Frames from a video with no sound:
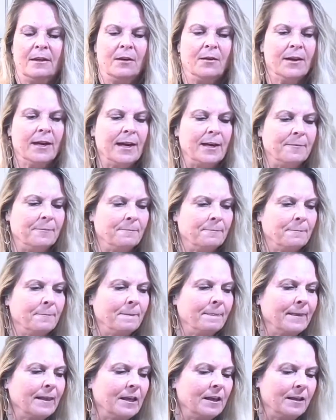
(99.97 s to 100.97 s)
Okay.
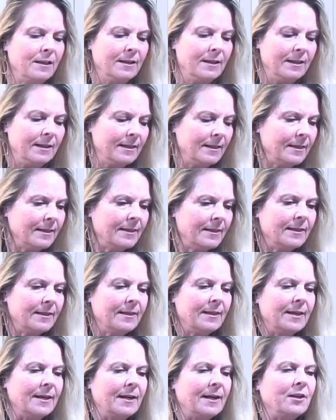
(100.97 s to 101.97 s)

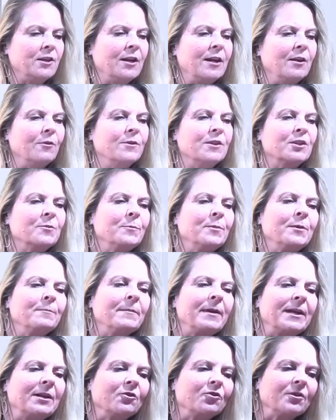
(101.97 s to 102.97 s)
Then I always put
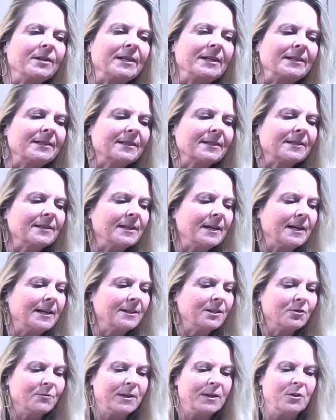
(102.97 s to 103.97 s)
my ingredients
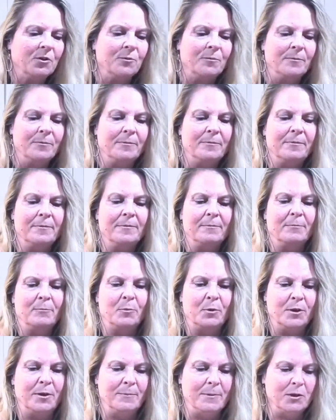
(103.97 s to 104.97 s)
aside so I don't
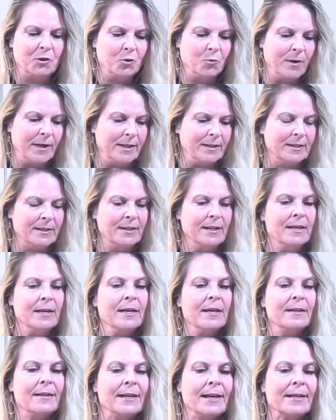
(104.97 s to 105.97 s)
put them in twice.
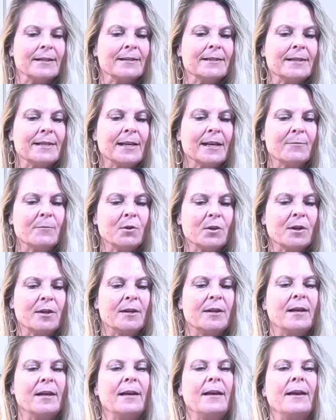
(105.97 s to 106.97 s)
The next thing I'm going
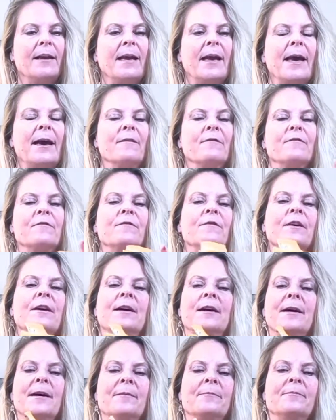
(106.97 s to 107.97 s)
to have
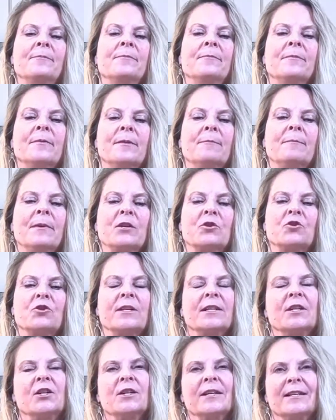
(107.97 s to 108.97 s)
measure
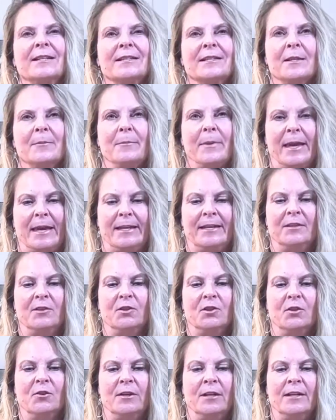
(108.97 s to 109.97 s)
here is the baking
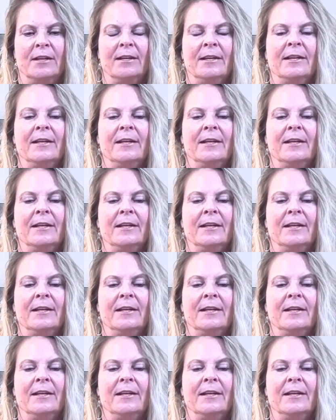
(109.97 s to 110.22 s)
soda.